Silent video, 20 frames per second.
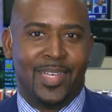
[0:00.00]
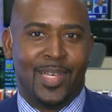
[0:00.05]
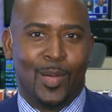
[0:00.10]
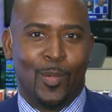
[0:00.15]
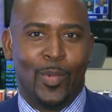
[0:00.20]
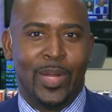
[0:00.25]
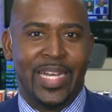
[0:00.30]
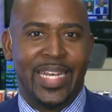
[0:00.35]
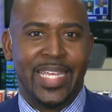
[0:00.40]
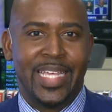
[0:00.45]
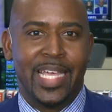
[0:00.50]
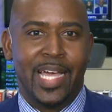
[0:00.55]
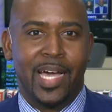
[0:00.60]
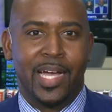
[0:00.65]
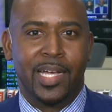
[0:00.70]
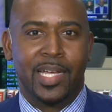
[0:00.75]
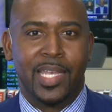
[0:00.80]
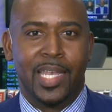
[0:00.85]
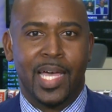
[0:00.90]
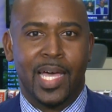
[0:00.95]
Whitney
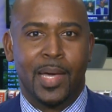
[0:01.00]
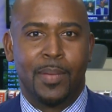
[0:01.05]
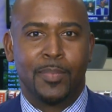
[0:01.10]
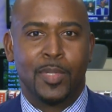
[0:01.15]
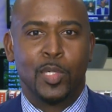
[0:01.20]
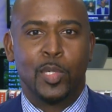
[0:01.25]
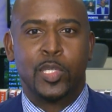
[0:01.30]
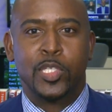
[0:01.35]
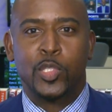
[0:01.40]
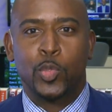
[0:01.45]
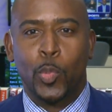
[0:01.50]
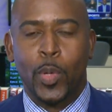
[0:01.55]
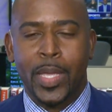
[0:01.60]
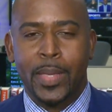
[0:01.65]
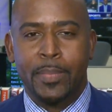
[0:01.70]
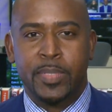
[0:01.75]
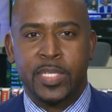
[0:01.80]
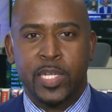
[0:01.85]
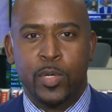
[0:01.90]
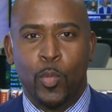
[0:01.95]
Young alum Lucas
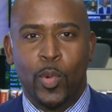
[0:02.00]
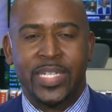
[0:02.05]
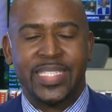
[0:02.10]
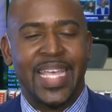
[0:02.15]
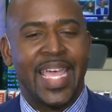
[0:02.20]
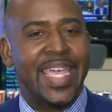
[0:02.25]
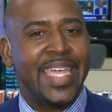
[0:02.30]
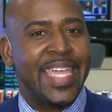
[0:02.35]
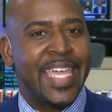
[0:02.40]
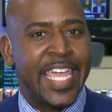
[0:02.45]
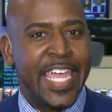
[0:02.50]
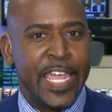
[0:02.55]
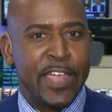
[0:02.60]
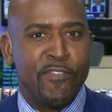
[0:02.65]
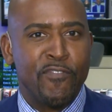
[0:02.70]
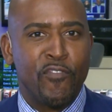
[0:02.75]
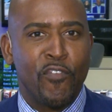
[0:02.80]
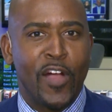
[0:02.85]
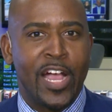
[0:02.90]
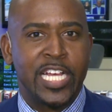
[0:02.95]
Williamson was a key
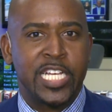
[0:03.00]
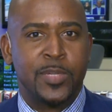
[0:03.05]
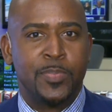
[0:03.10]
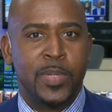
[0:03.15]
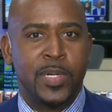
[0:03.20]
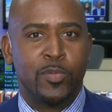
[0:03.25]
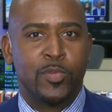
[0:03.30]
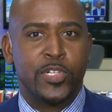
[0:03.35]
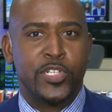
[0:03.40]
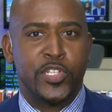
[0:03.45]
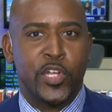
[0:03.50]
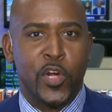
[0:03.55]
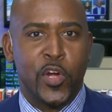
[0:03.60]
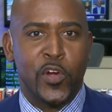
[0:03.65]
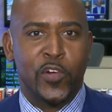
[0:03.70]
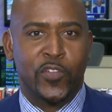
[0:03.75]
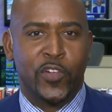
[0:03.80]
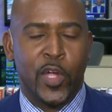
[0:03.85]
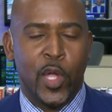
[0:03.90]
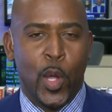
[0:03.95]
freshman
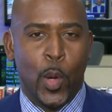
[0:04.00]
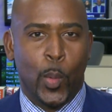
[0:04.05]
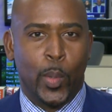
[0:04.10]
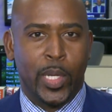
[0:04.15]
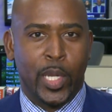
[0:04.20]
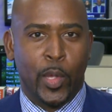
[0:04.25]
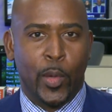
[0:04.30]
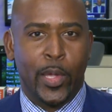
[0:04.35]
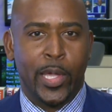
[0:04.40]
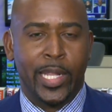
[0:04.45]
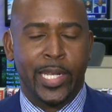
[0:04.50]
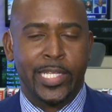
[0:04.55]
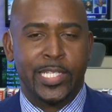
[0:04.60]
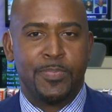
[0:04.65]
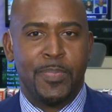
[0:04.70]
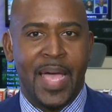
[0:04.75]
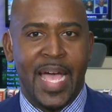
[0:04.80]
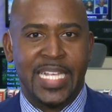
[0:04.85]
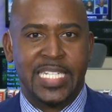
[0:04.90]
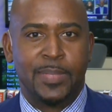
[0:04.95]
reserve when
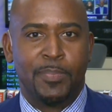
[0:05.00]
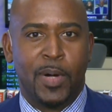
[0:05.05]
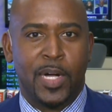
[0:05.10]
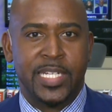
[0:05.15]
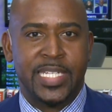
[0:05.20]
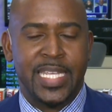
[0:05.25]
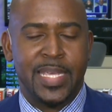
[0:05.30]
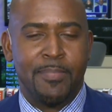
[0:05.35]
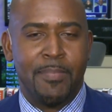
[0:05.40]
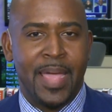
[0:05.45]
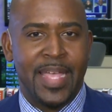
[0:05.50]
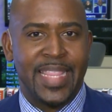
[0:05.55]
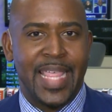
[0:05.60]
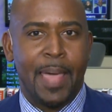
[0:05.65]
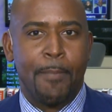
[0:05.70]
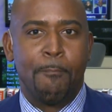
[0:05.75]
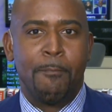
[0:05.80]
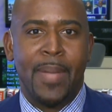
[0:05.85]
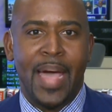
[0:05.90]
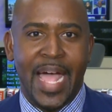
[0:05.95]
Loyola's basketball team made
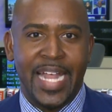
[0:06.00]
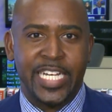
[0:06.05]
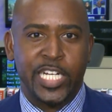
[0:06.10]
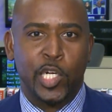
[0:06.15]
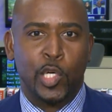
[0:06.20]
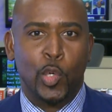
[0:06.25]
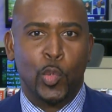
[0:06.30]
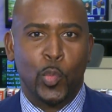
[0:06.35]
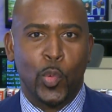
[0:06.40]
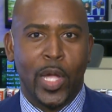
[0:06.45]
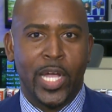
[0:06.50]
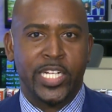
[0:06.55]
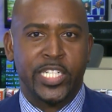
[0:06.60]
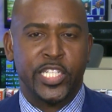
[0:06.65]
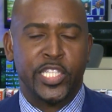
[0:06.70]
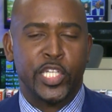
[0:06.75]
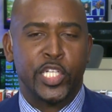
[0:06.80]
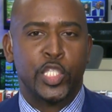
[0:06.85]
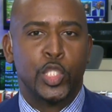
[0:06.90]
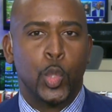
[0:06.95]
that magical run
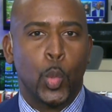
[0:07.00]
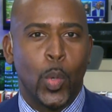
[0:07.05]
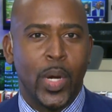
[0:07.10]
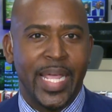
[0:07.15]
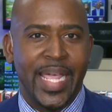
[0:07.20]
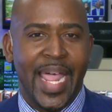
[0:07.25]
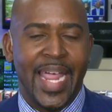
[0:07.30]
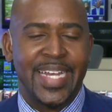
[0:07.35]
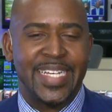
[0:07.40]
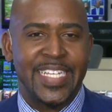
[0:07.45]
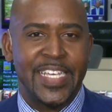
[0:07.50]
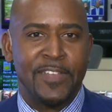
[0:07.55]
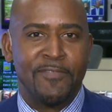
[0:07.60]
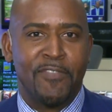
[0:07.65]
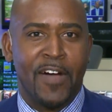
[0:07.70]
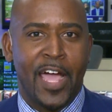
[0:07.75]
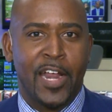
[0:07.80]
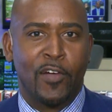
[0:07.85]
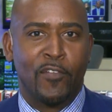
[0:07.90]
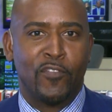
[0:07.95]
to the
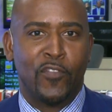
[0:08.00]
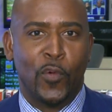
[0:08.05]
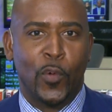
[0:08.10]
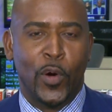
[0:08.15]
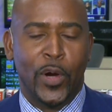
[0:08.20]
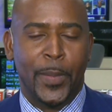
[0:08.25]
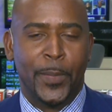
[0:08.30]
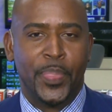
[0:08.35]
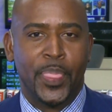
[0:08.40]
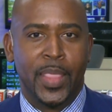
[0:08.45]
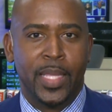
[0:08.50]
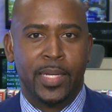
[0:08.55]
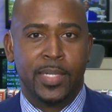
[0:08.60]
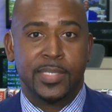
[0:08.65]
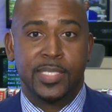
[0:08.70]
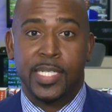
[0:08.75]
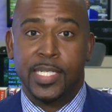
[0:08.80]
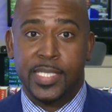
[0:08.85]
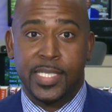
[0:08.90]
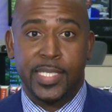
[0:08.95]
2018 Final Four.
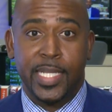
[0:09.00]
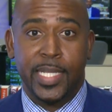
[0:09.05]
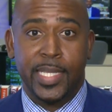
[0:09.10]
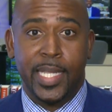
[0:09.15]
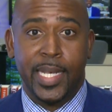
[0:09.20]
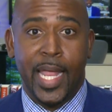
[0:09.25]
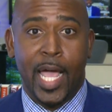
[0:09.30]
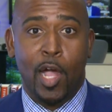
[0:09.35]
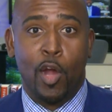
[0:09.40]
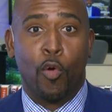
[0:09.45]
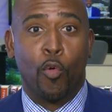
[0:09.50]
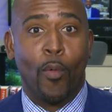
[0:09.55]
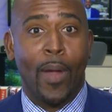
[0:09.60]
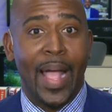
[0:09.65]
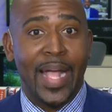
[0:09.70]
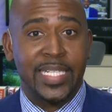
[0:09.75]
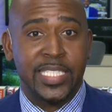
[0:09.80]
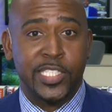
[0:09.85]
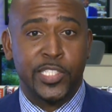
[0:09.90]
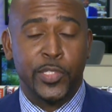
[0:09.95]
Since then, the now
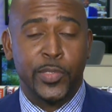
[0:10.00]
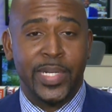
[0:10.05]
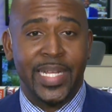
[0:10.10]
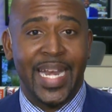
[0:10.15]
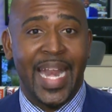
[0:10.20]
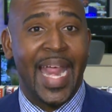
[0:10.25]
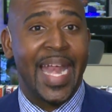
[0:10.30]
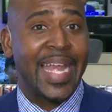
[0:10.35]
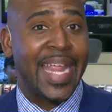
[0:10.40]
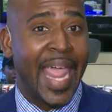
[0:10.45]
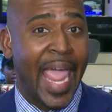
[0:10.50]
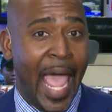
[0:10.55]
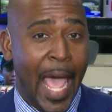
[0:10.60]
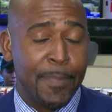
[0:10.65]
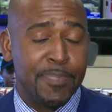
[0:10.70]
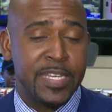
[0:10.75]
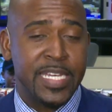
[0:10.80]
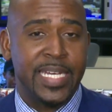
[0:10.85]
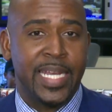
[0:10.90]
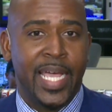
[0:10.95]
grad student and
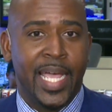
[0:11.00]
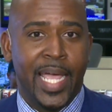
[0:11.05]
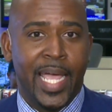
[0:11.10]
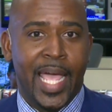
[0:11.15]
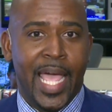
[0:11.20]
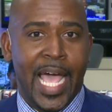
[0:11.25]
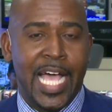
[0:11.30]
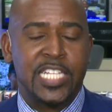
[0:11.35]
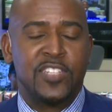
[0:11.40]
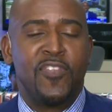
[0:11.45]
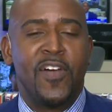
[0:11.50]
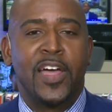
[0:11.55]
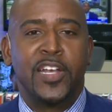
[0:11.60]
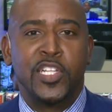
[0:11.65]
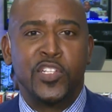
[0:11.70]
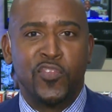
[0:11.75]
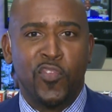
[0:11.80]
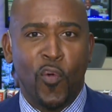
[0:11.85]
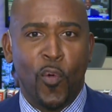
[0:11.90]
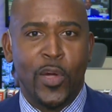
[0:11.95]
captain has
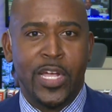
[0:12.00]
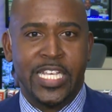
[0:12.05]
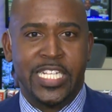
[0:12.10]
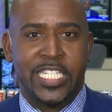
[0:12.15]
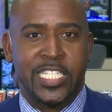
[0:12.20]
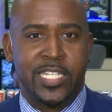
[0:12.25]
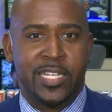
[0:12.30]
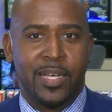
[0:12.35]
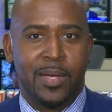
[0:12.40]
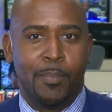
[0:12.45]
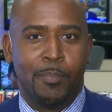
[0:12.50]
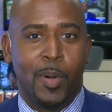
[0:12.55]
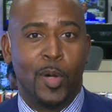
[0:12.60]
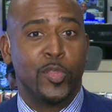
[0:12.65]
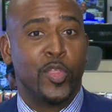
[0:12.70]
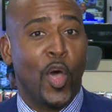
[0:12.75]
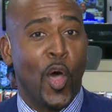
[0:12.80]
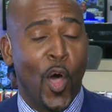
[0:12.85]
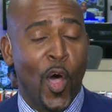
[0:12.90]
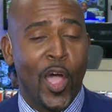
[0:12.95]
found his voice,
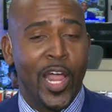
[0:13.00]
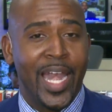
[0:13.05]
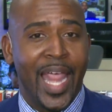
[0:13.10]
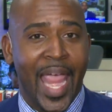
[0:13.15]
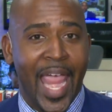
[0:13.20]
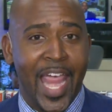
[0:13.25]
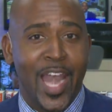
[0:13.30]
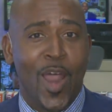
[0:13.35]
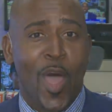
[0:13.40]
both on and